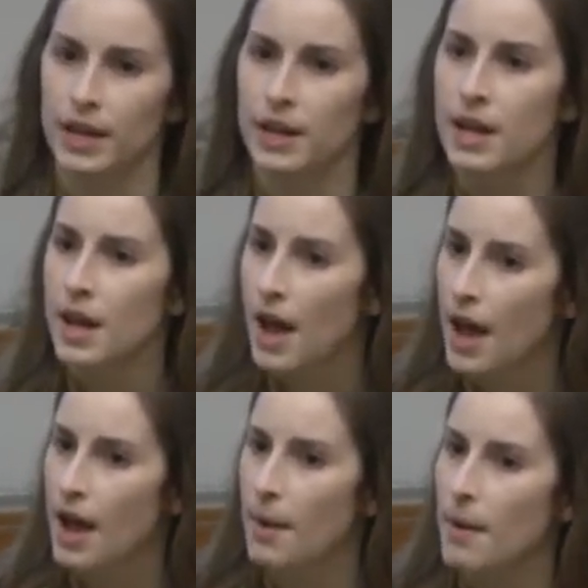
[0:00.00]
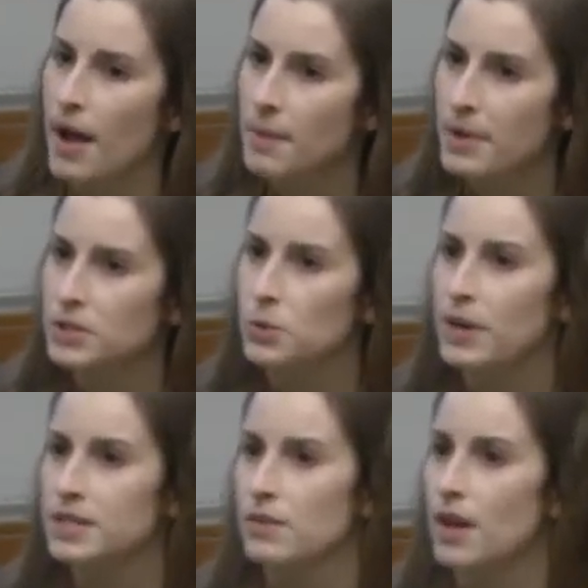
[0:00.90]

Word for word: And uh, I, my story has a